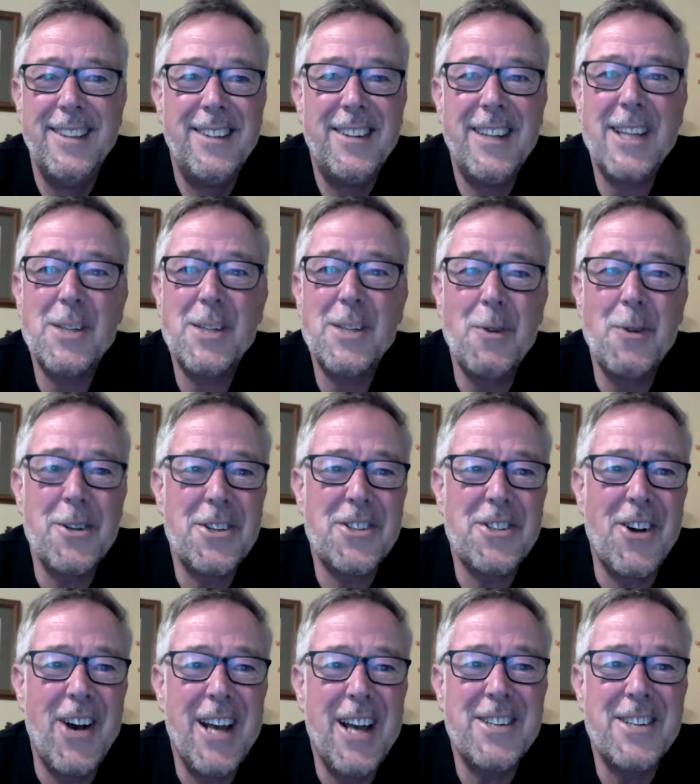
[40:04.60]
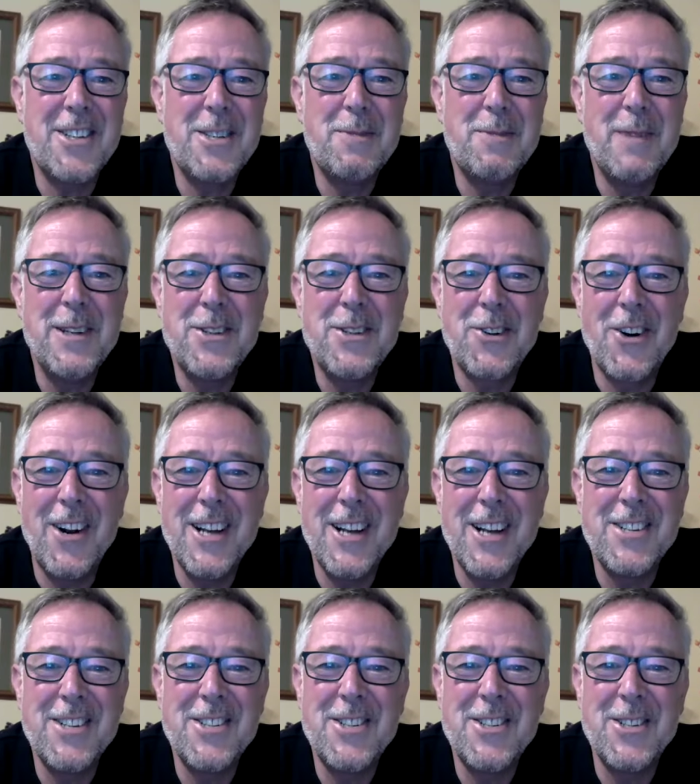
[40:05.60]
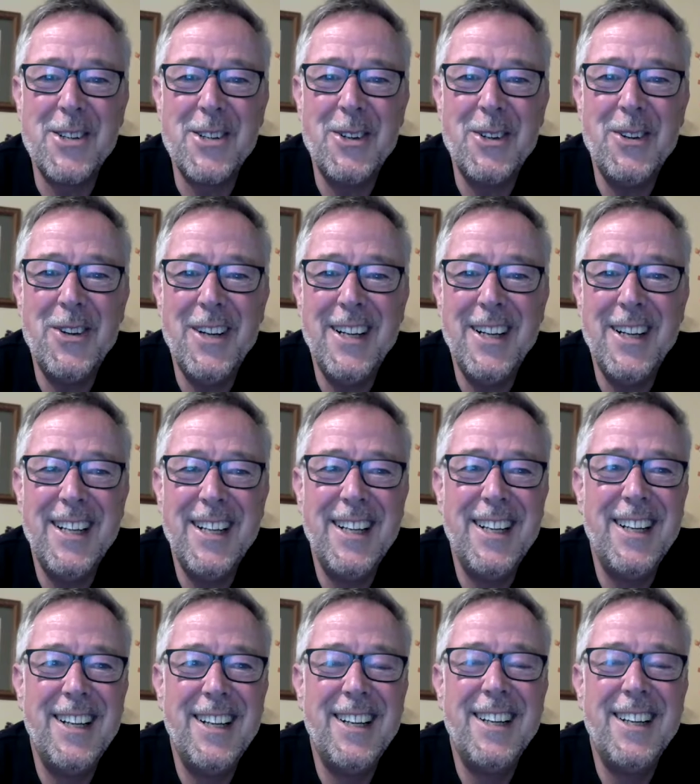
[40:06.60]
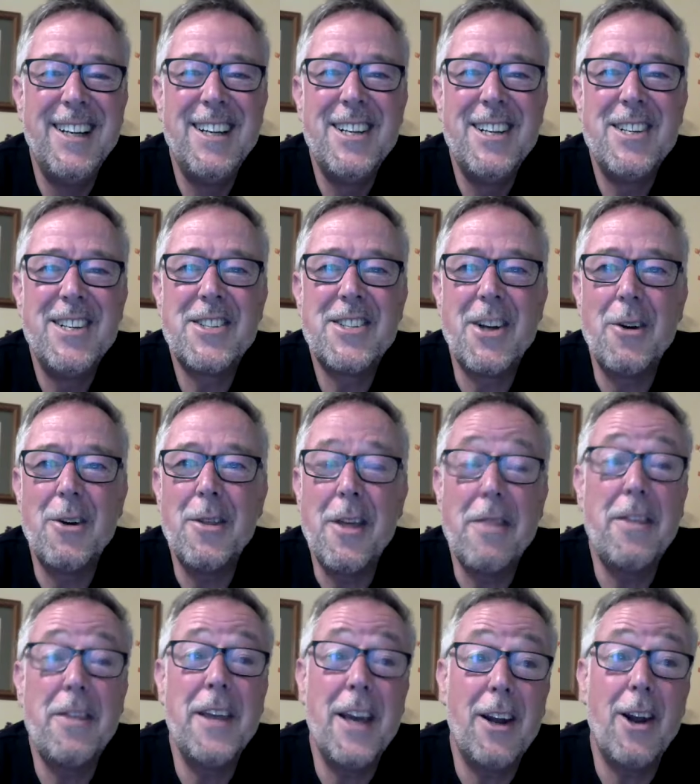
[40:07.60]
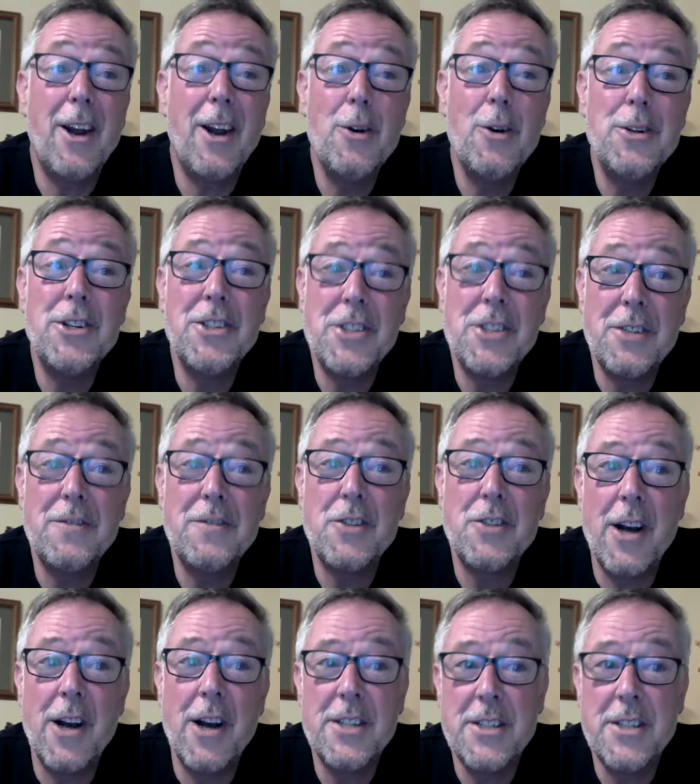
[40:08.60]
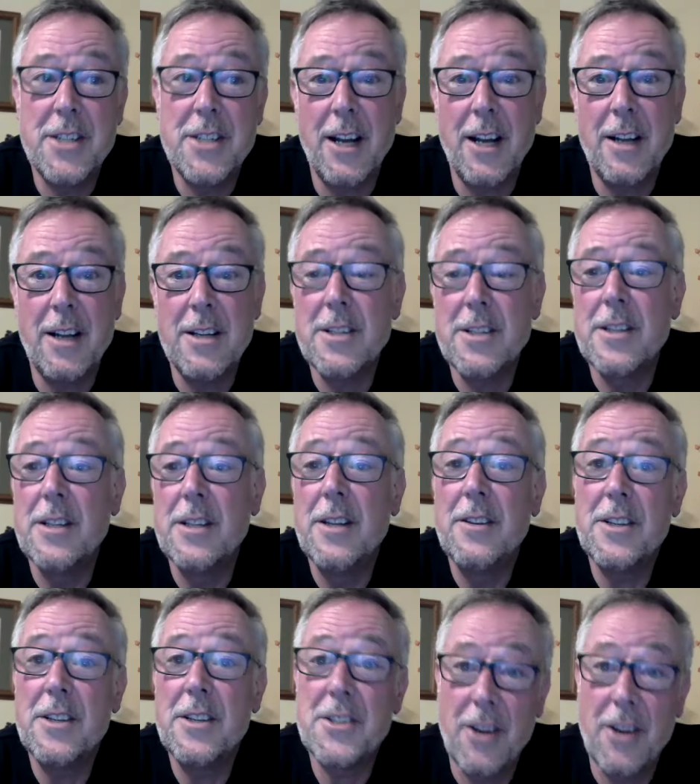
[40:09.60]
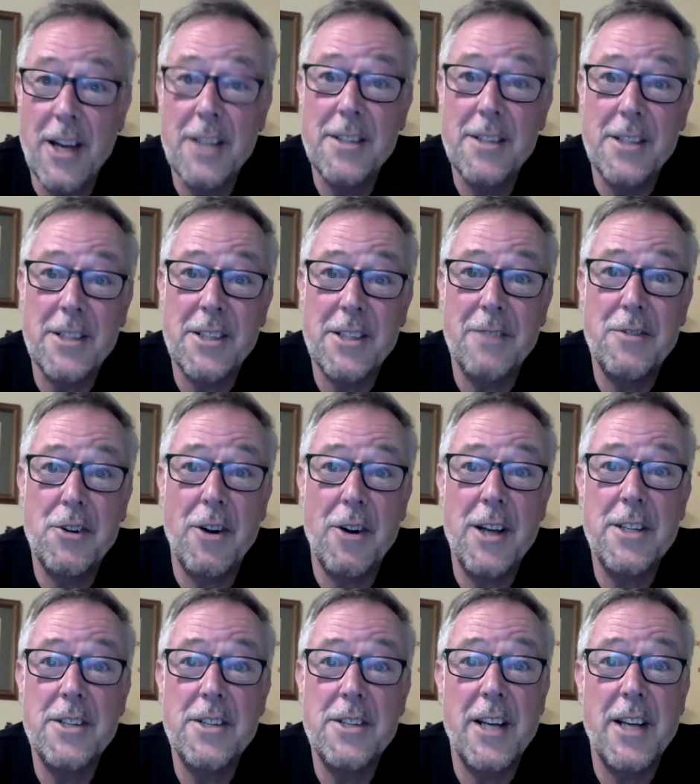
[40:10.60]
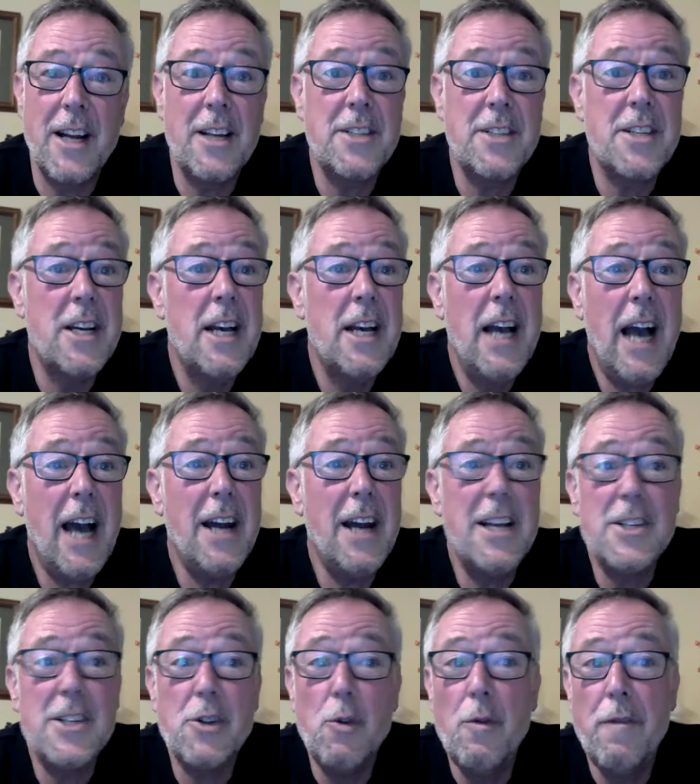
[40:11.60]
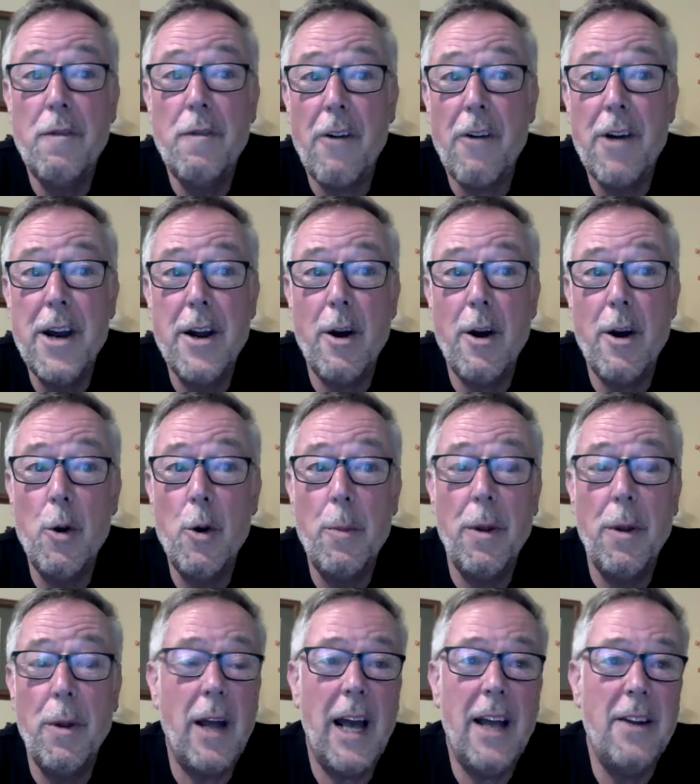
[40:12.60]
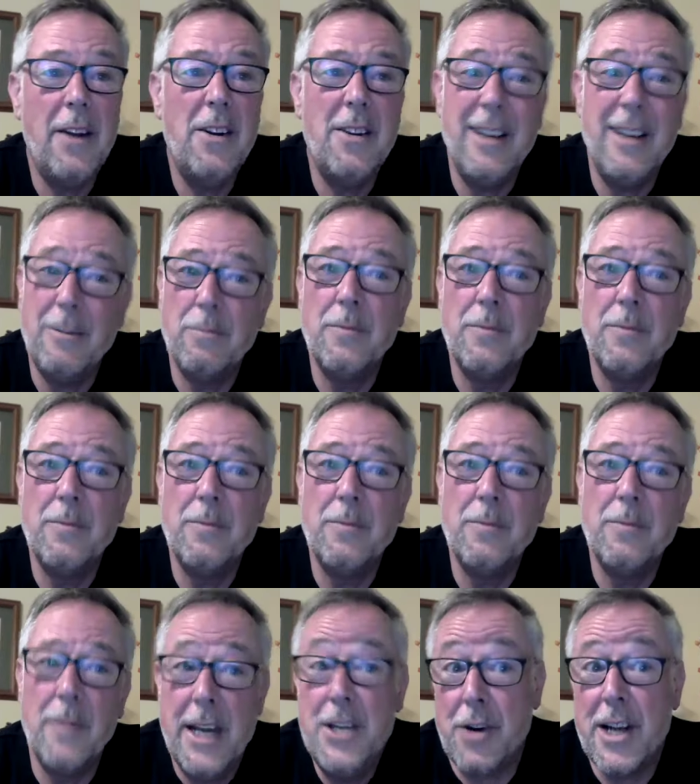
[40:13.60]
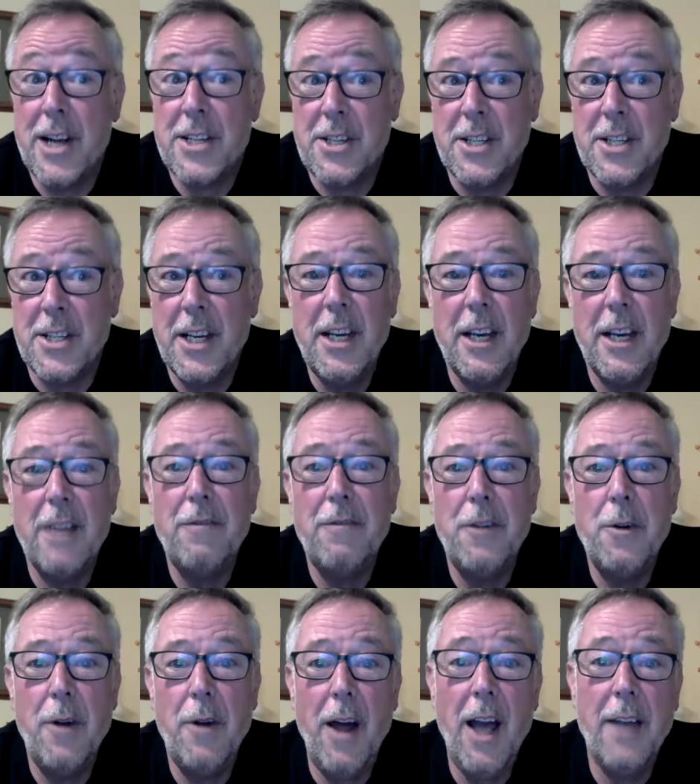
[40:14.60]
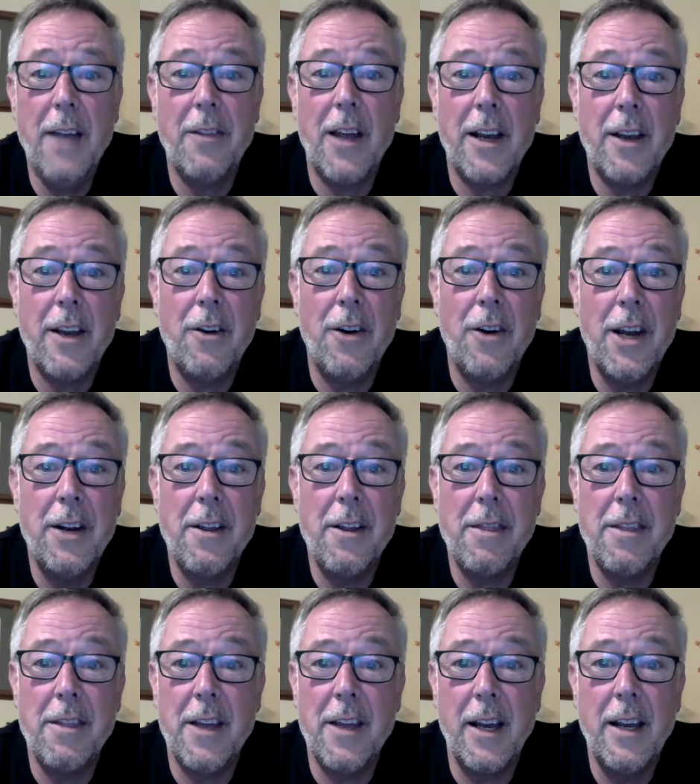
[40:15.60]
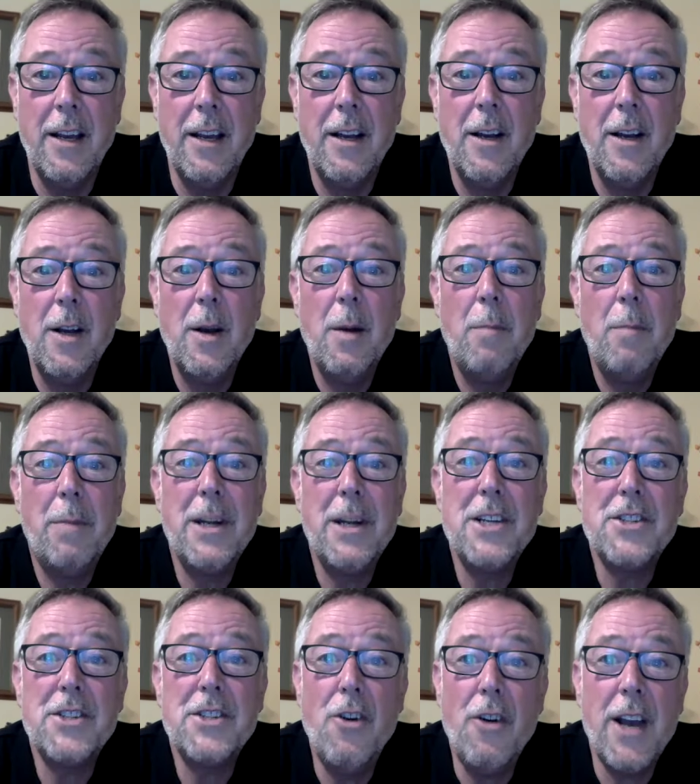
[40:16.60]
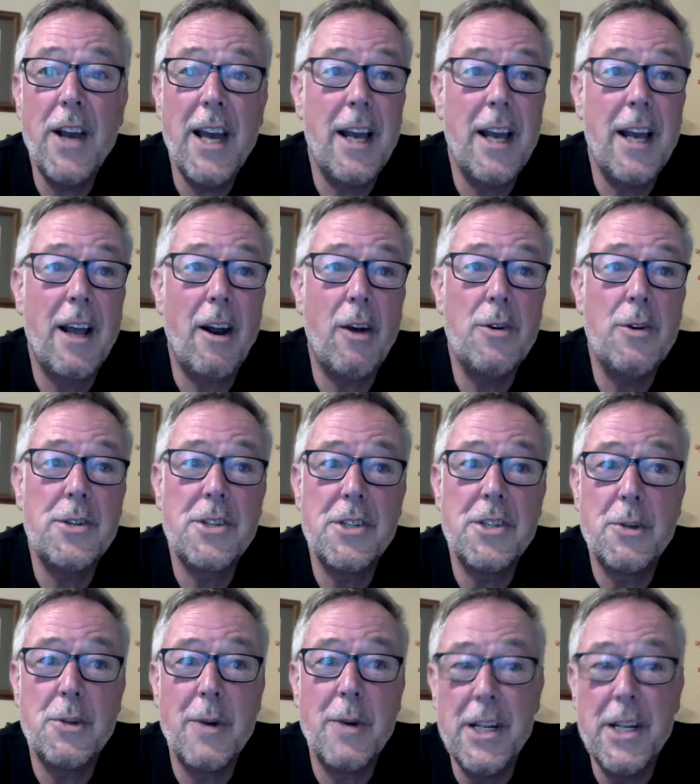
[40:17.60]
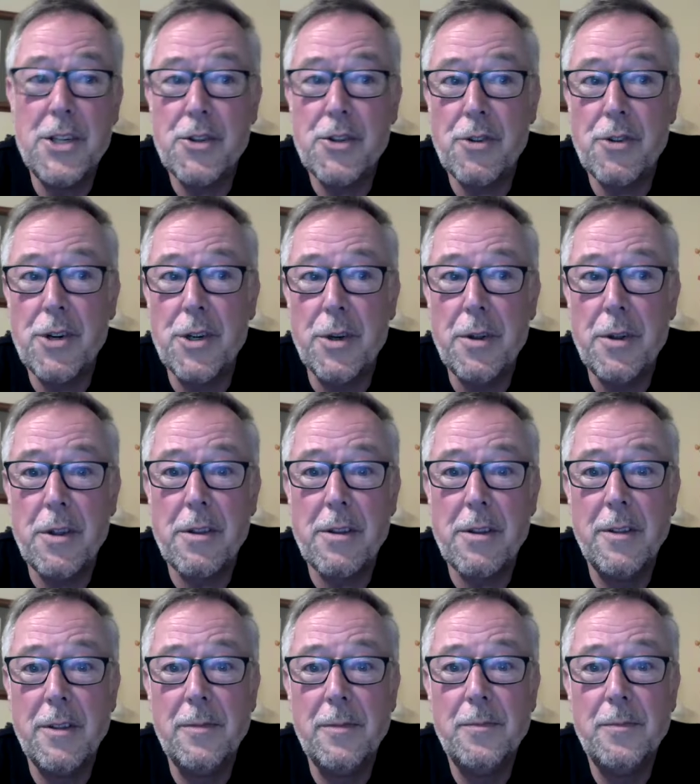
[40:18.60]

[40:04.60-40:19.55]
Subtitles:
That's what science has been trying to do. So the theologians have tried to tell us. The scientists have tried to tell us. And it's all very noble and interesting, if you like that kind of thing. But it's not getting closer to any truth.